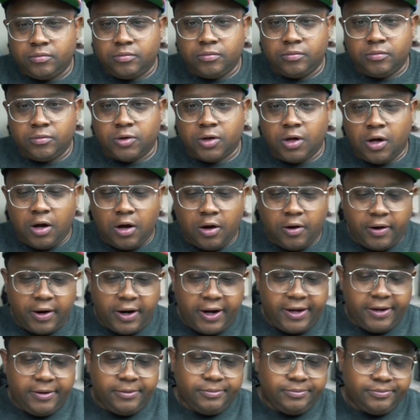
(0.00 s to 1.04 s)
All
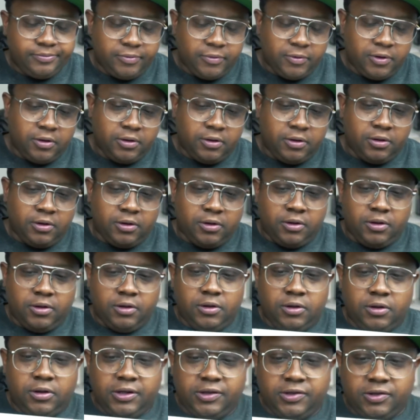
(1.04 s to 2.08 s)
right,
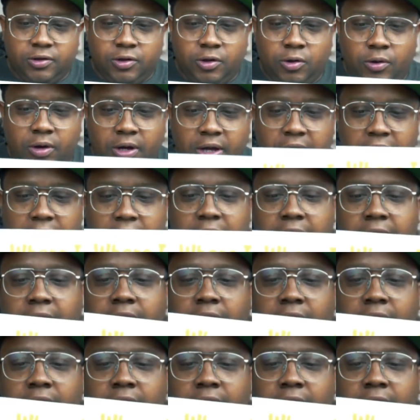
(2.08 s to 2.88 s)
let's go ahead